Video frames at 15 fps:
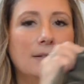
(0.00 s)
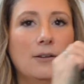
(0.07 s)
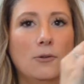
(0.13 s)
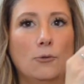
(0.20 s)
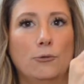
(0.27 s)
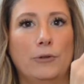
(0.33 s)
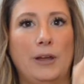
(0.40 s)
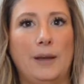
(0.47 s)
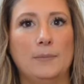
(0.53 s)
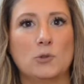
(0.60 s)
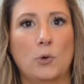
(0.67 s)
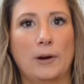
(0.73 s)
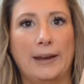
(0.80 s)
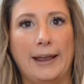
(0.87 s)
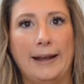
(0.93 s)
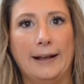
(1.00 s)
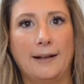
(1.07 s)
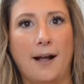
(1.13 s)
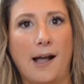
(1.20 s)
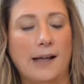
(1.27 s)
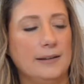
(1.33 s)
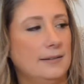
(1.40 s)
ribbed organic
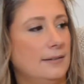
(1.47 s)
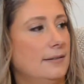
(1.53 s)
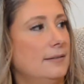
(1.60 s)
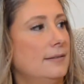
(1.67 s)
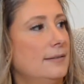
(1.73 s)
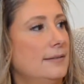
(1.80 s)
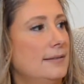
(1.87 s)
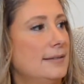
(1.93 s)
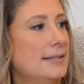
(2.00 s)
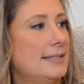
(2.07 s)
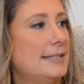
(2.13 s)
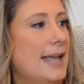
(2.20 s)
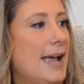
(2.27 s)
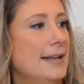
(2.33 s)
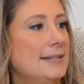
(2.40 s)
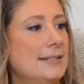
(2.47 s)
cotton set,